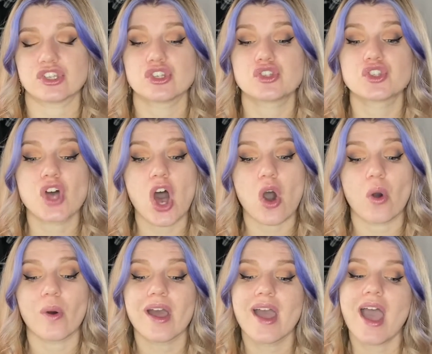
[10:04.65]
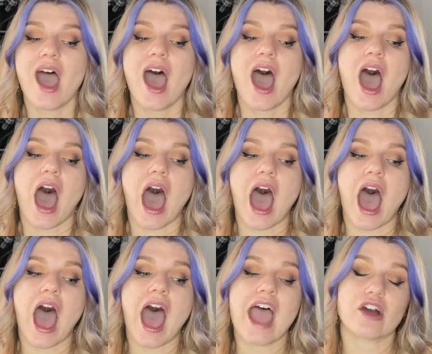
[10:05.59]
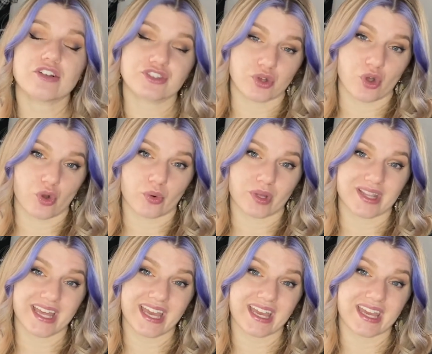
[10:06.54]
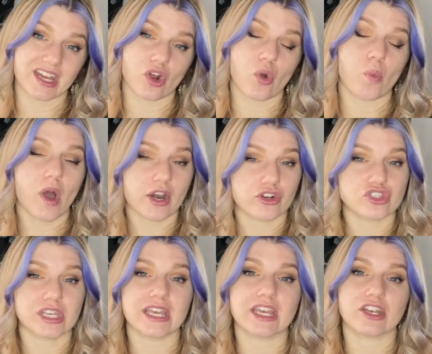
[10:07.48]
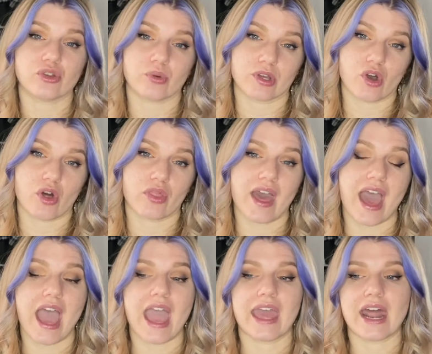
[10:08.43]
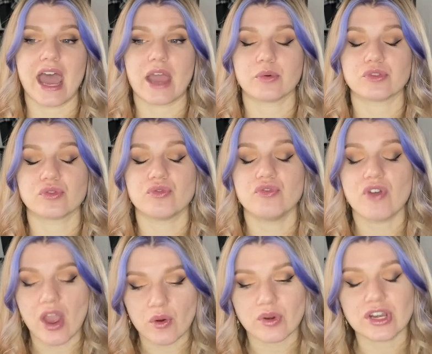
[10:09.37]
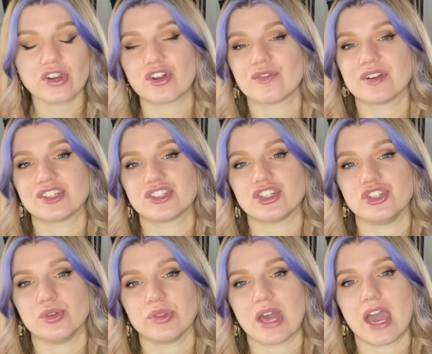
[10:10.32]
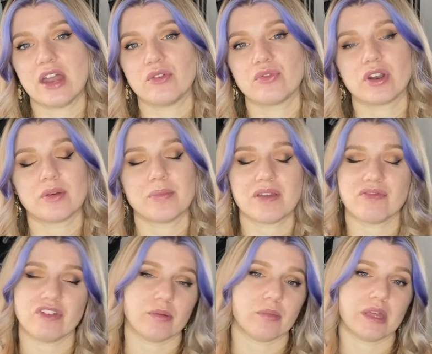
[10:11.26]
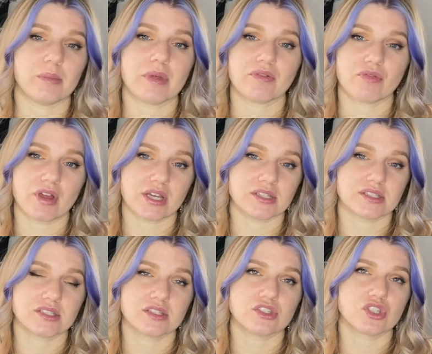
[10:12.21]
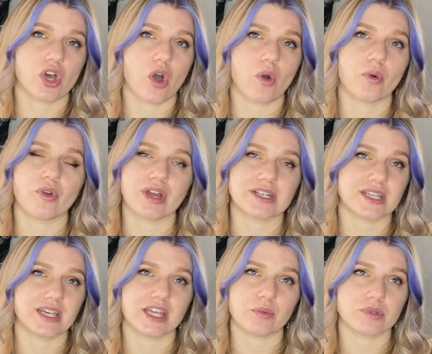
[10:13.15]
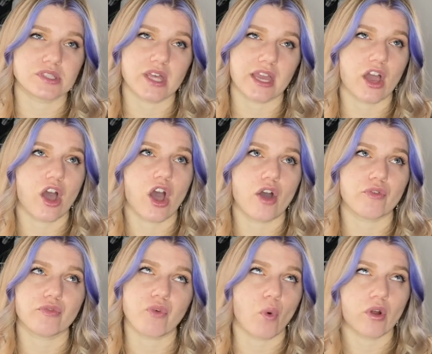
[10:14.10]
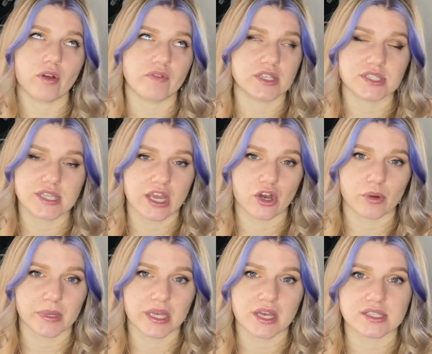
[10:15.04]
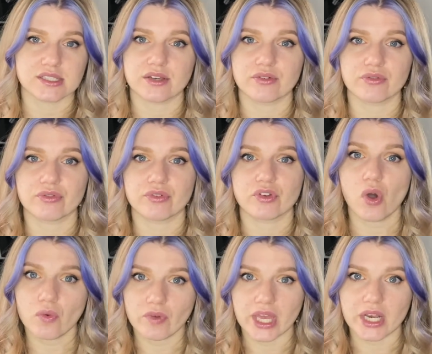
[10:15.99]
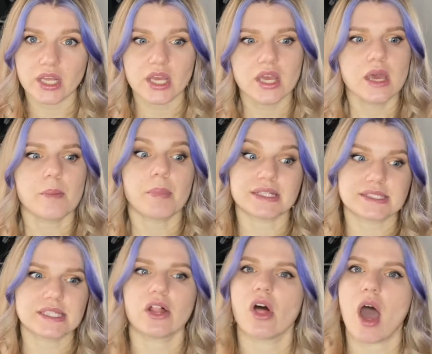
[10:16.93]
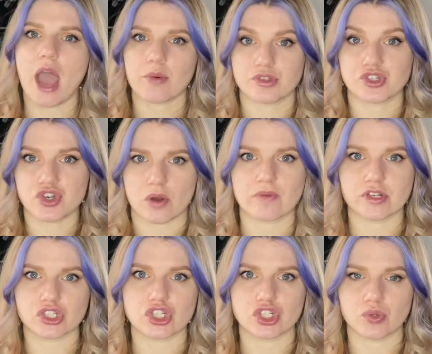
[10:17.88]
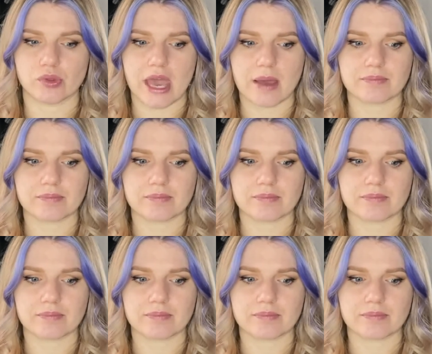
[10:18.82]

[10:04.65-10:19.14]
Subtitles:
So I also go to a lake and go water skiing and doing all that. And I was very nervous to do that in front of my family and my friends. So granted, it was like 4 of us there because of COVID, but still I was nervous to do that.